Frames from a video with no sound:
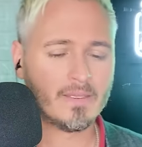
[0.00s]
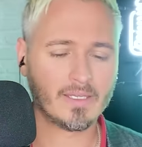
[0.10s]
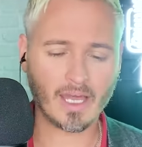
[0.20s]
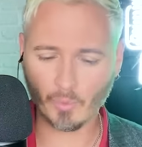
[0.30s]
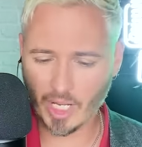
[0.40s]
You
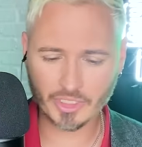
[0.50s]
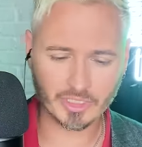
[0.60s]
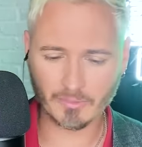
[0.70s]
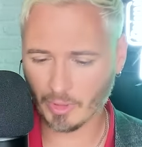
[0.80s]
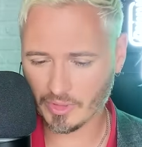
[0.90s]
got
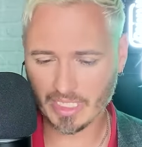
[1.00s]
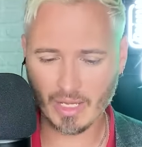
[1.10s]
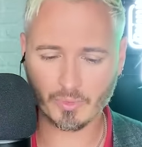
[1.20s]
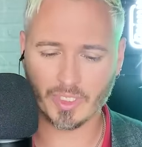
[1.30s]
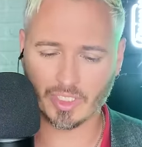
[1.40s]
Washington Post
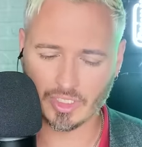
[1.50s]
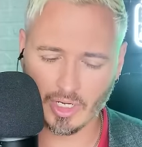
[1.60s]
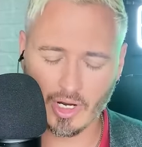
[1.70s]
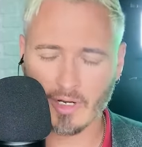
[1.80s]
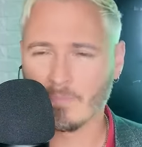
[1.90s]
now with
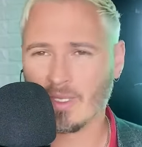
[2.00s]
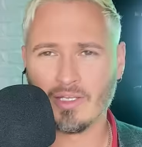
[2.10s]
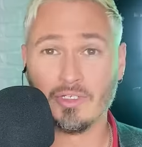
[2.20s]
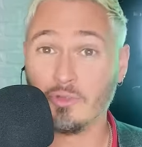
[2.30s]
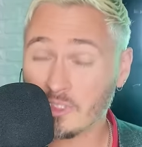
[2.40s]
Qatar,
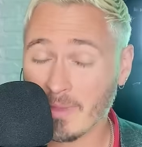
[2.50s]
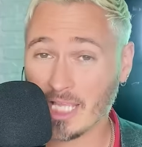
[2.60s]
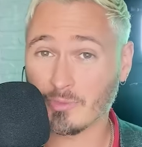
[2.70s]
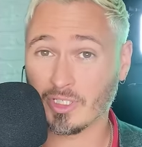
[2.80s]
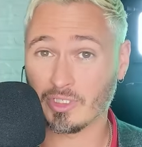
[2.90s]

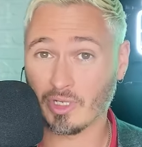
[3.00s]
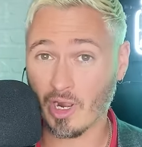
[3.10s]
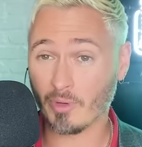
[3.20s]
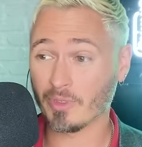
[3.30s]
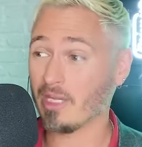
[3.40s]
Newsmax with
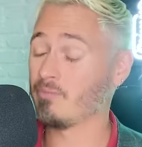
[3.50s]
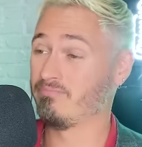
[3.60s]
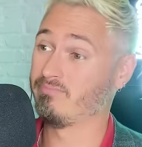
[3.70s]
Qatar, where they,